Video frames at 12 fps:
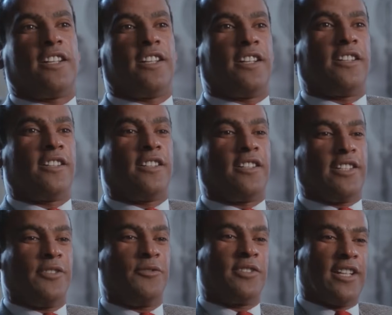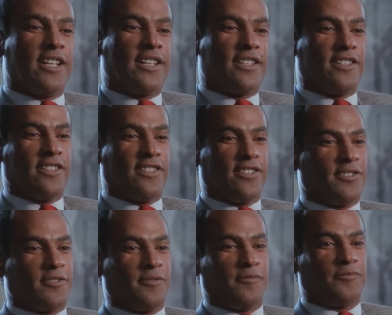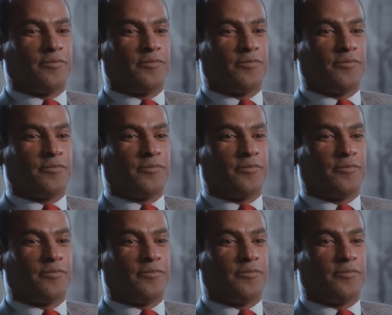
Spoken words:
and he was like my